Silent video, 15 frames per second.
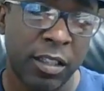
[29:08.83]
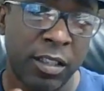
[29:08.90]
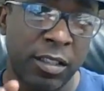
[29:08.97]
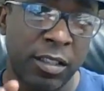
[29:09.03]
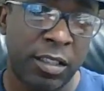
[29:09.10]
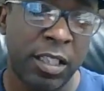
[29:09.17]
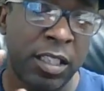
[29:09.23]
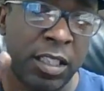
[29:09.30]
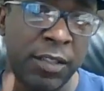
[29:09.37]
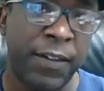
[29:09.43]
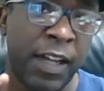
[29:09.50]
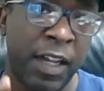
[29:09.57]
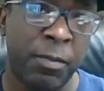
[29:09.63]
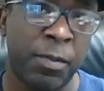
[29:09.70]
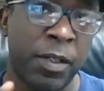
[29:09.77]

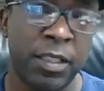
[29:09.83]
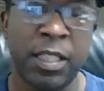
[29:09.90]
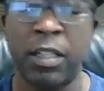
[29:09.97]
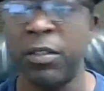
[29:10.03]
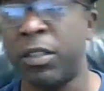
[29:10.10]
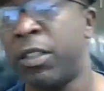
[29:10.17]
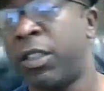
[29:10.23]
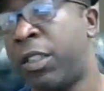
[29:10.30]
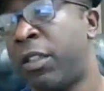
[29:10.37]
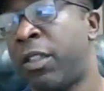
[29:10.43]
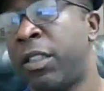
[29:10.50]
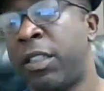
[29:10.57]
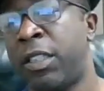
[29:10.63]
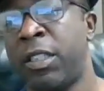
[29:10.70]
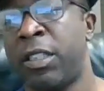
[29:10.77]
65 plus health
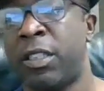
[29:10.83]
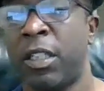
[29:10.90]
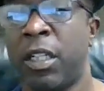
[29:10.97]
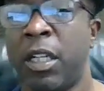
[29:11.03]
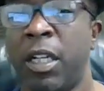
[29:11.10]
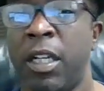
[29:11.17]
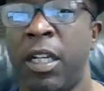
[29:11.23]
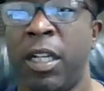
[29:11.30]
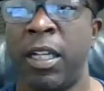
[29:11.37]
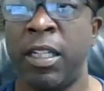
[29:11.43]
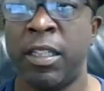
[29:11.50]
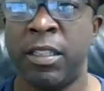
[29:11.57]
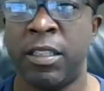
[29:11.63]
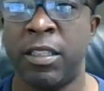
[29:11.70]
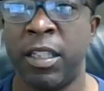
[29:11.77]
insurance
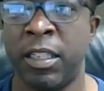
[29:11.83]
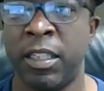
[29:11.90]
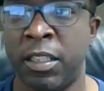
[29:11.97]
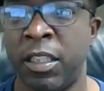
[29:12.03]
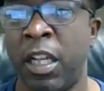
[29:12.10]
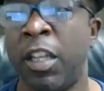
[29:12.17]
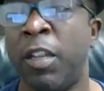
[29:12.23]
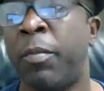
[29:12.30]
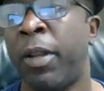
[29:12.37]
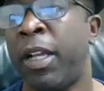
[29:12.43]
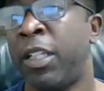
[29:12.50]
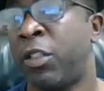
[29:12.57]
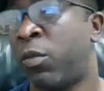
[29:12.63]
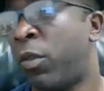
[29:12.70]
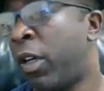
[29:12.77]
is another
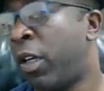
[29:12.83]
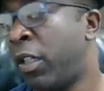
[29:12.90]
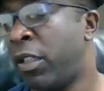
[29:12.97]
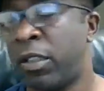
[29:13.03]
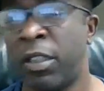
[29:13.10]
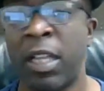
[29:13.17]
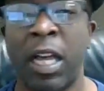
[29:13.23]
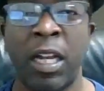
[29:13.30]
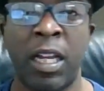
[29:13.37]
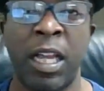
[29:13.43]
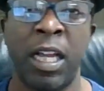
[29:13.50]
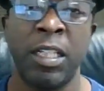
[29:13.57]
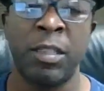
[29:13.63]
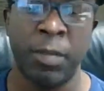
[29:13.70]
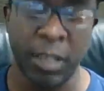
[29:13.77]
place where a lot of
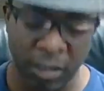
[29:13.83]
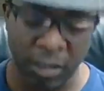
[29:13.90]
guys play